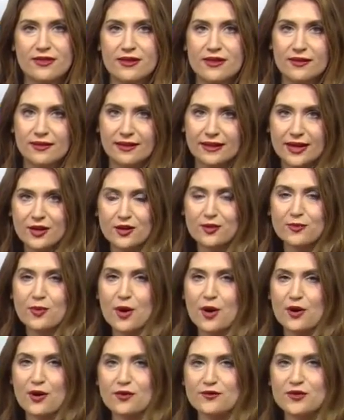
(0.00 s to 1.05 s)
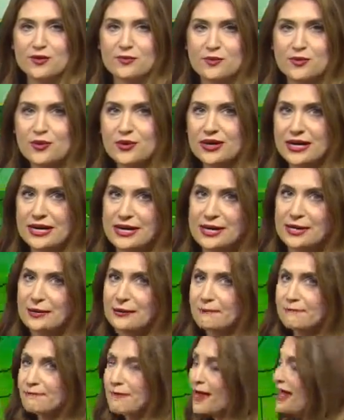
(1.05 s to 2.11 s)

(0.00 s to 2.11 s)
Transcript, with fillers: the later part of your morning here.